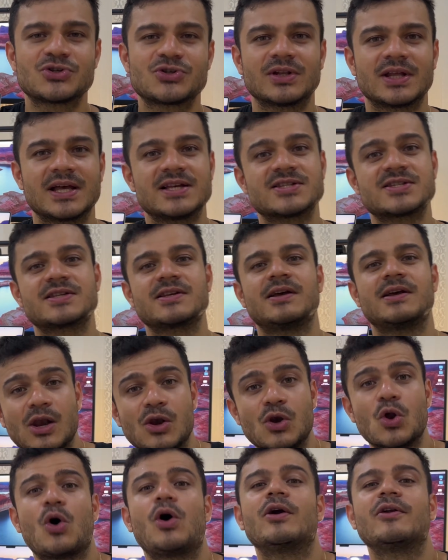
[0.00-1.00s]
So there's a
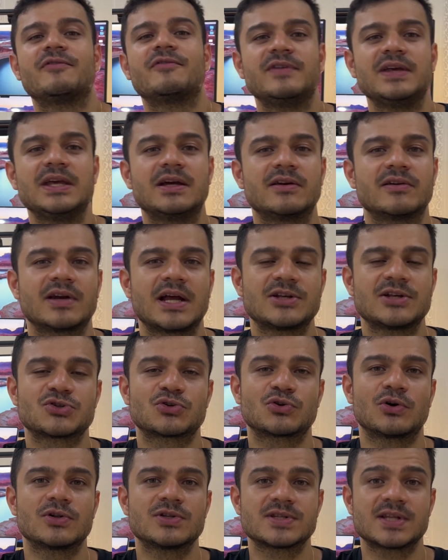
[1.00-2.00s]
lot of vegan
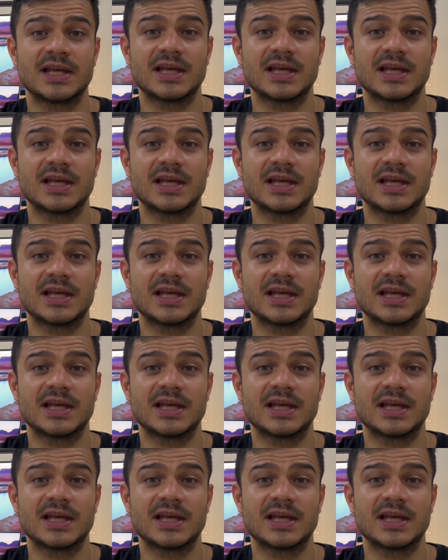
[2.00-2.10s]
restaurants.